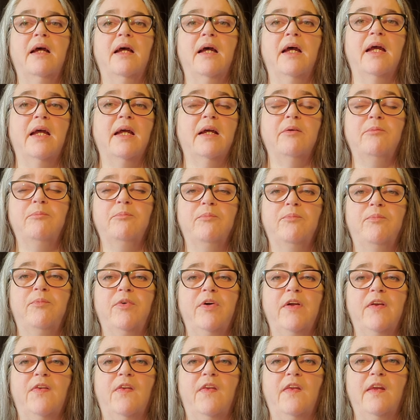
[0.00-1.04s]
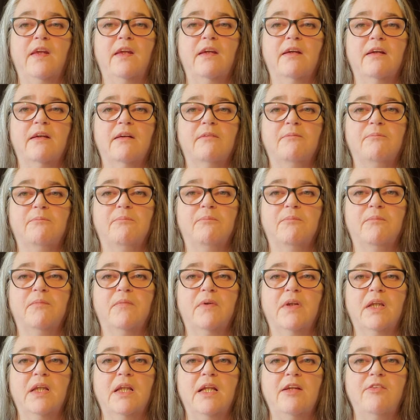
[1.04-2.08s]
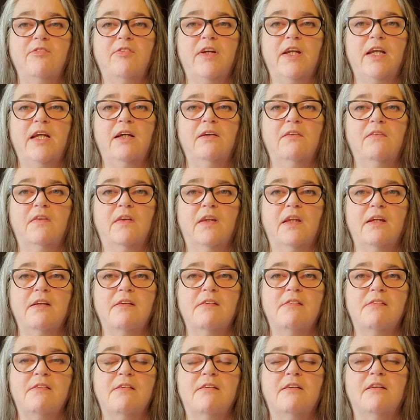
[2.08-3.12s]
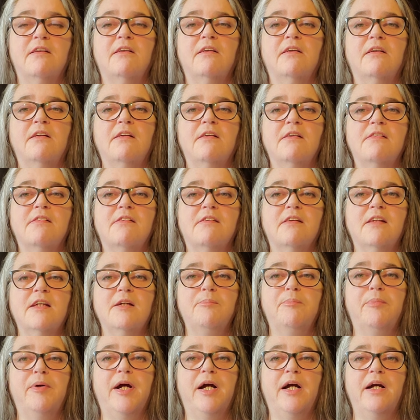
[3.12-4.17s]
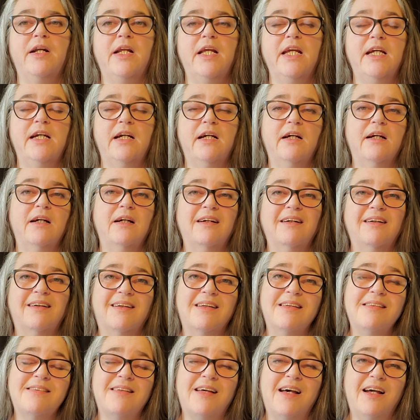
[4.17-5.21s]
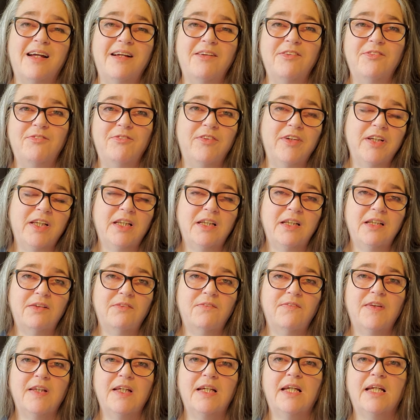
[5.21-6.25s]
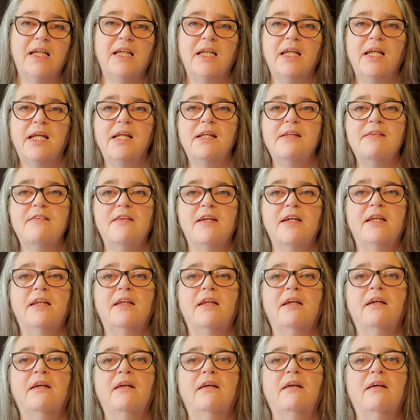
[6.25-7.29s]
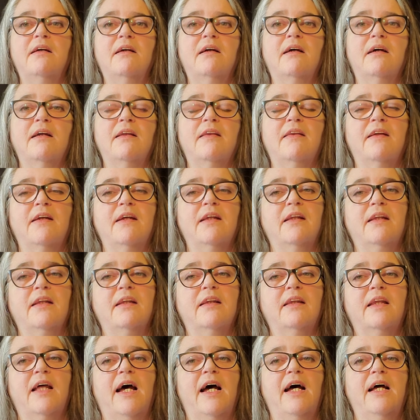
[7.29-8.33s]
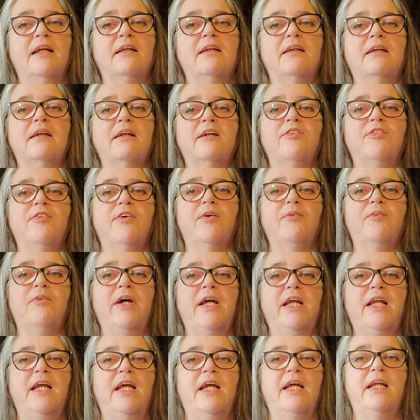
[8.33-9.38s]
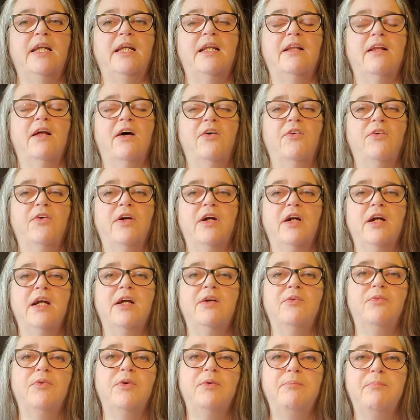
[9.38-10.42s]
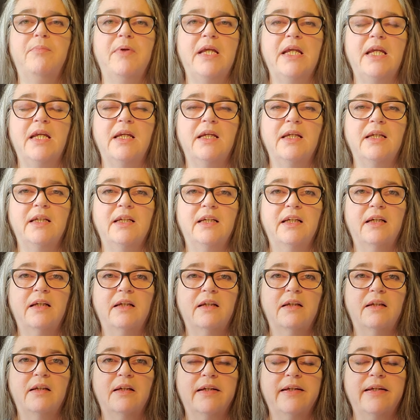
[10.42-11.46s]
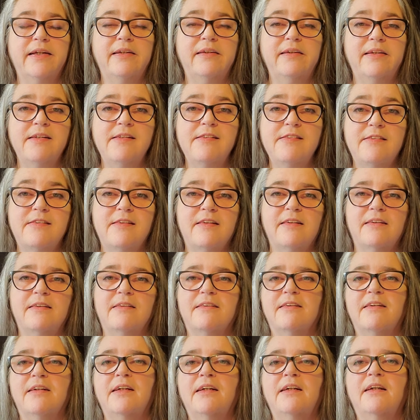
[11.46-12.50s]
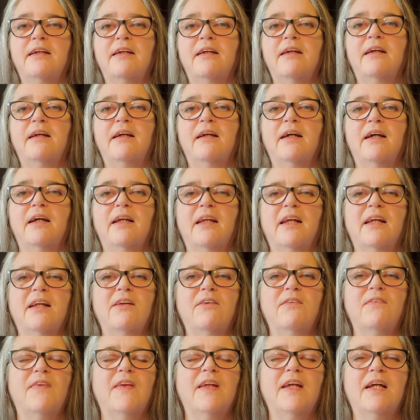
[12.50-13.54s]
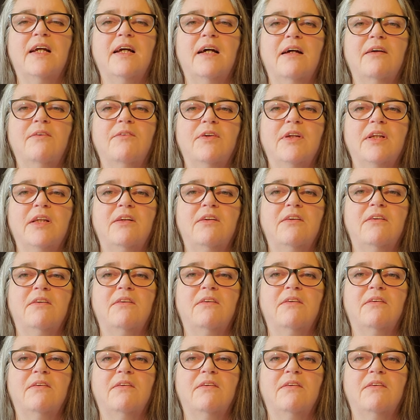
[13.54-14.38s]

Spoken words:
And with the leaving out this slit part here, because I really don't think it needs it. I think that if I went any lower, it would be indecent. And I don't think I would.